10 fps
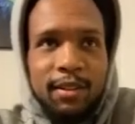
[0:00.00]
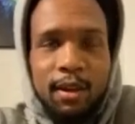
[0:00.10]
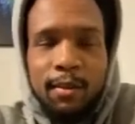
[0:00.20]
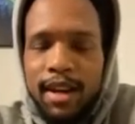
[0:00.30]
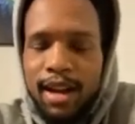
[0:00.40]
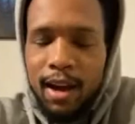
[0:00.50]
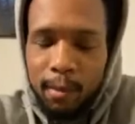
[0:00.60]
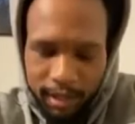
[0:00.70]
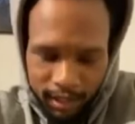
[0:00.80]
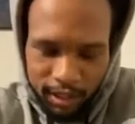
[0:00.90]
No matter how
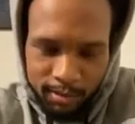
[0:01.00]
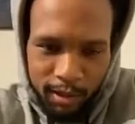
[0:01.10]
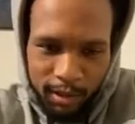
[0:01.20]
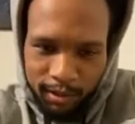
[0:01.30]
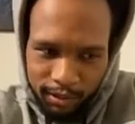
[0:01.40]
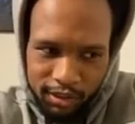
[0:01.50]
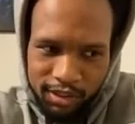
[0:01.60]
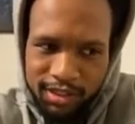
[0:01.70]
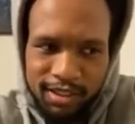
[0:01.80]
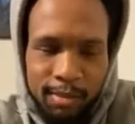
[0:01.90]
big or small,
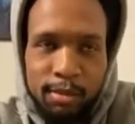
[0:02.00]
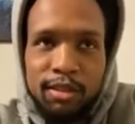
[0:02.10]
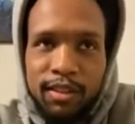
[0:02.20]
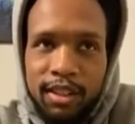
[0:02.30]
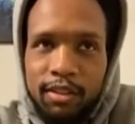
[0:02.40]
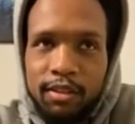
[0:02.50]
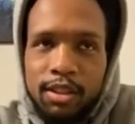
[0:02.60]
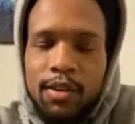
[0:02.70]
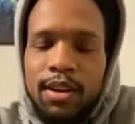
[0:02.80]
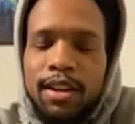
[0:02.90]
just improving,
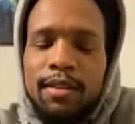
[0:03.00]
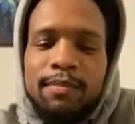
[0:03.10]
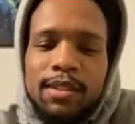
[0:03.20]
showing up.